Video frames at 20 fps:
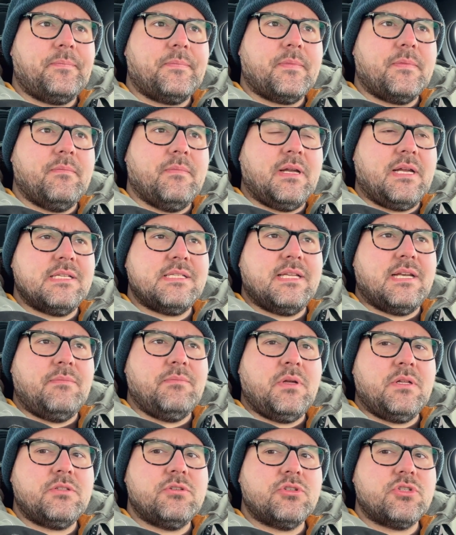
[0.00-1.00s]
like I said, I'm
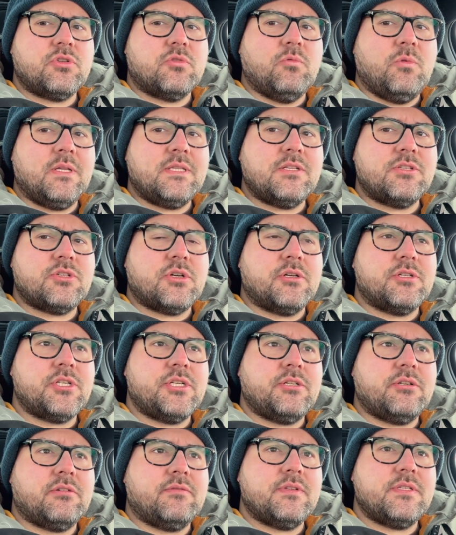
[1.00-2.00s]
not too sure what the charging
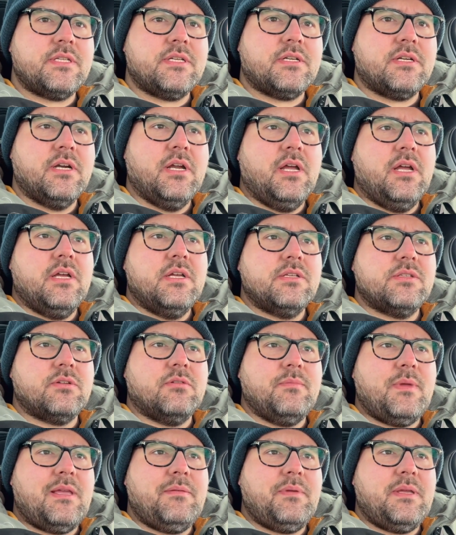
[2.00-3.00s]
curve is here. So
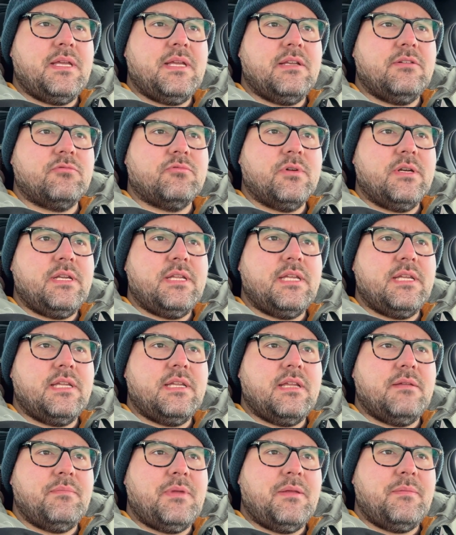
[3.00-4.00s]
maybe it
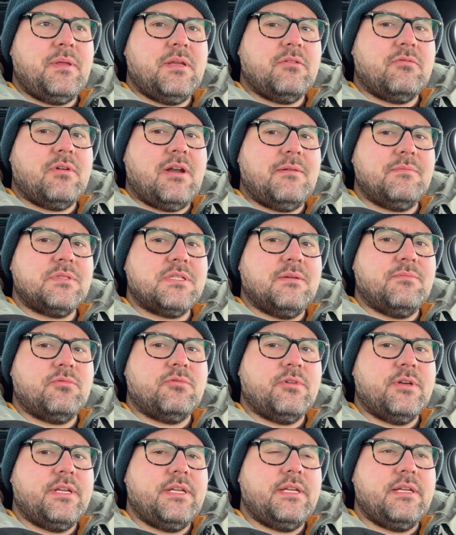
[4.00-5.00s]
ramps up
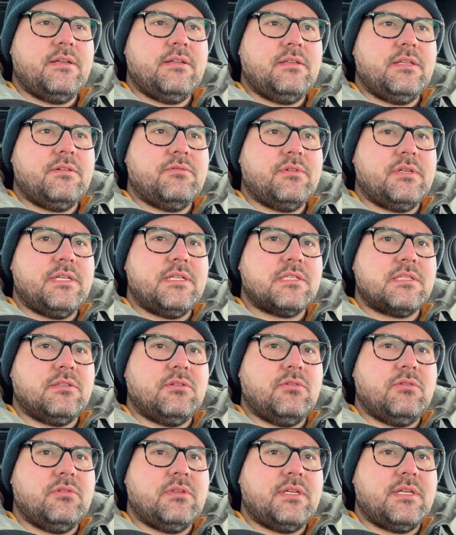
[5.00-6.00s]
really
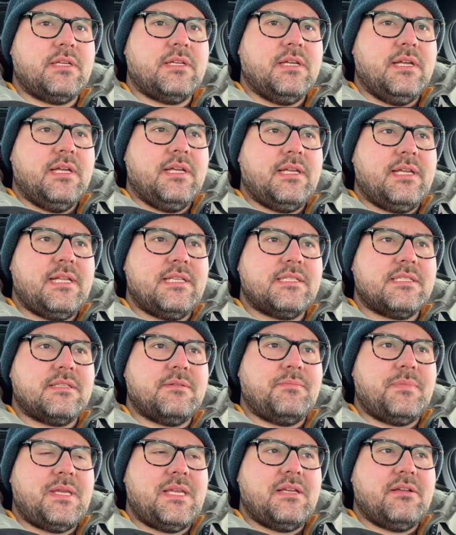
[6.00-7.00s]
slowly, hits the
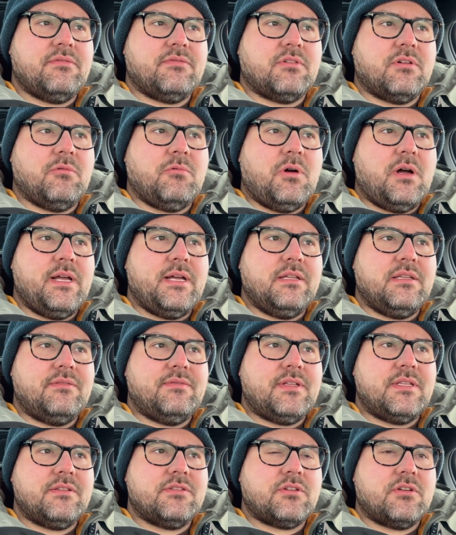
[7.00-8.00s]
peak for a while, and
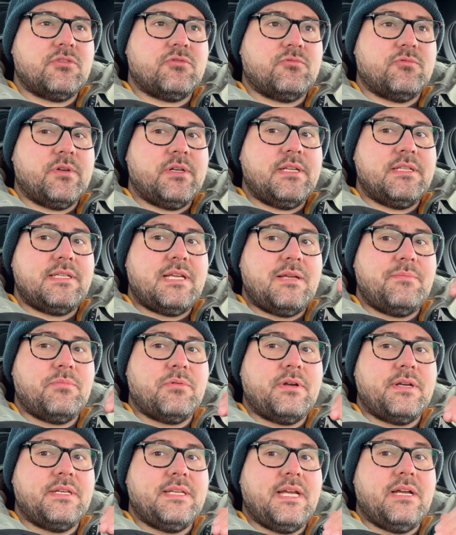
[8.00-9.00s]
then starts really
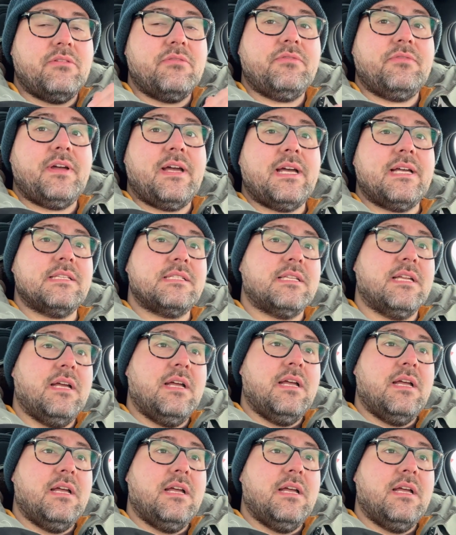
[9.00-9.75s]
tapering down fast.